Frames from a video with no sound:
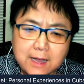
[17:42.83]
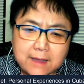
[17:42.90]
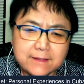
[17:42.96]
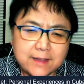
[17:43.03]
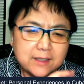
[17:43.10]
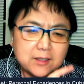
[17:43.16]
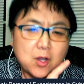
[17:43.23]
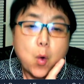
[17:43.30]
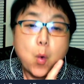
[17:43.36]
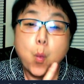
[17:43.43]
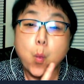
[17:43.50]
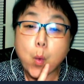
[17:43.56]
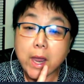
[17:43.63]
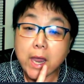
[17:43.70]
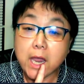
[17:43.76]
and that
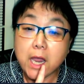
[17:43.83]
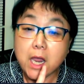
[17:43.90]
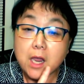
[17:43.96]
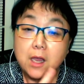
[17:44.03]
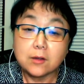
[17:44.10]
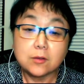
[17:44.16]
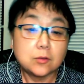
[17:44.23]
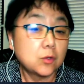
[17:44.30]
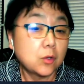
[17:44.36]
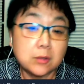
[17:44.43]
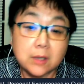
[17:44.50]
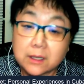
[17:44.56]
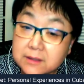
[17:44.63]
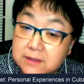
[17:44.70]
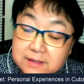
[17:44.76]
we
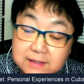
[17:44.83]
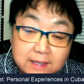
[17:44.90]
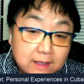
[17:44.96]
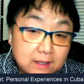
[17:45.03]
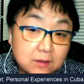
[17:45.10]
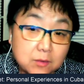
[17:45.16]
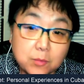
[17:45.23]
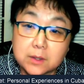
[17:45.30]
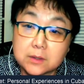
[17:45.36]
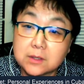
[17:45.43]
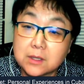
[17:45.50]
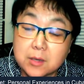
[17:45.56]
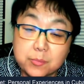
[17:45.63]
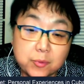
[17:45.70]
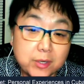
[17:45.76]
don't understand what
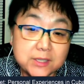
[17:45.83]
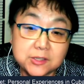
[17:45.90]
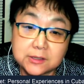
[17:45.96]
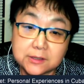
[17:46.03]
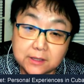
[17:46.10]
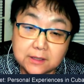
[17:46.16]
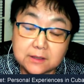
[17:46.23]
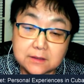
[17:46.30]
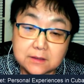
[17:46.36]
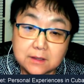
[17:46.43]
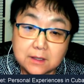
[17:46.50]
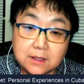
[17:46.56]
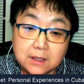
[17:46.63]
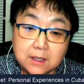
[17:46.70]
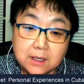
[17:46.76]
oppression is,